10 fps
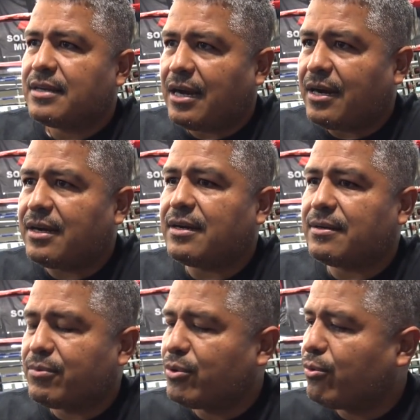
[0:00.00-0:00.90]

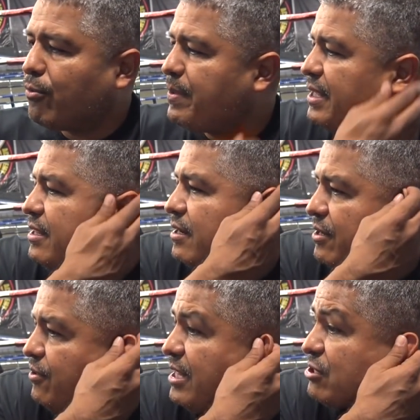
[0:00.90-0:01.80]
Uh, we will be there.
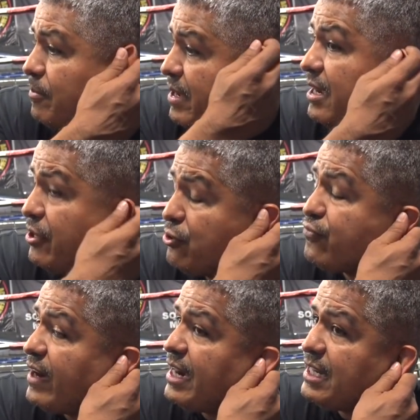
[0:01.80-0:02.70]
You know, that's gonna be a huge
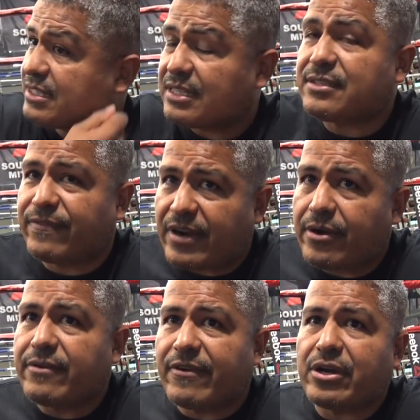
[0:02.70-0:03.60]
fight. It's it's a
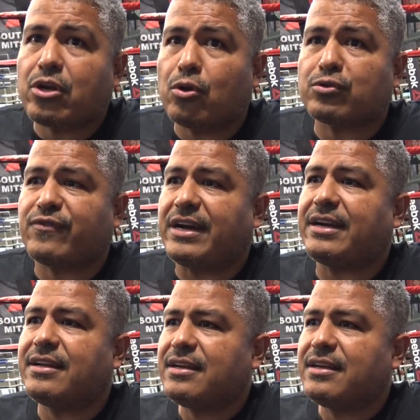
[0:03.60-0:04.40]
very very close fight.